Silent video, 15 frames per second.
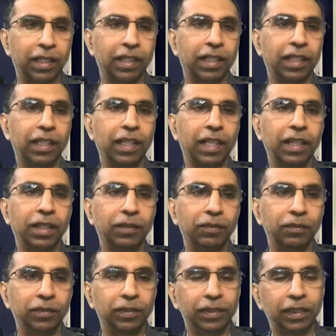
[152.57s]
And I
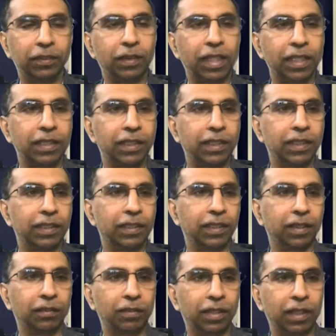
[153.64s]
devised this
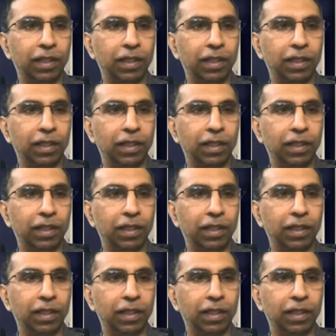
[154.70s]
after a